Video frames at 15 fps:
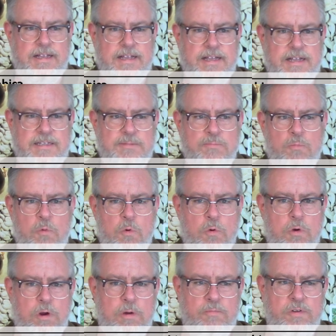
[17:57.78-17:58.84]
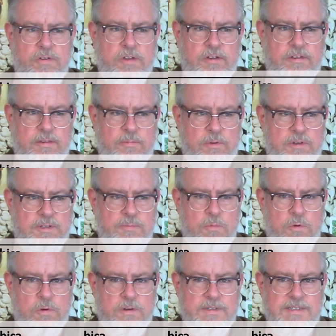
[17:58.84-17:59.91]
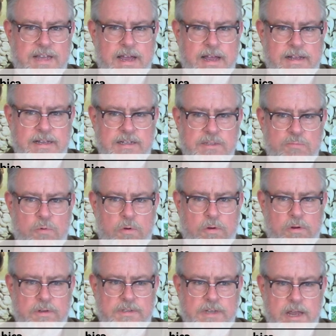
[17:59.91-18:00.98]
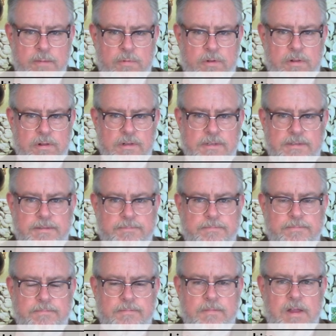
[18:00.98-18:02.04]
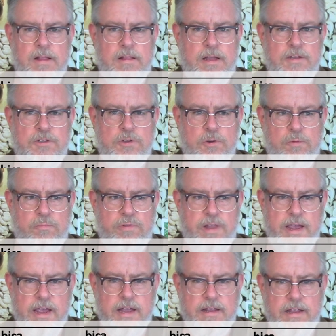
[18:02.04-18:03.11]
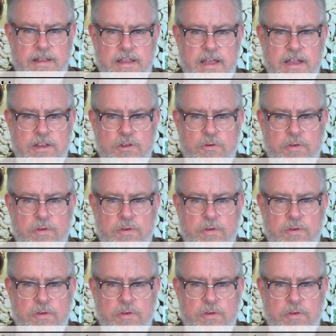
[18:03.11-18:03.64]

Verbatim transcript: It's more predictable, it's more set, it's more stable. It lets you plan and then you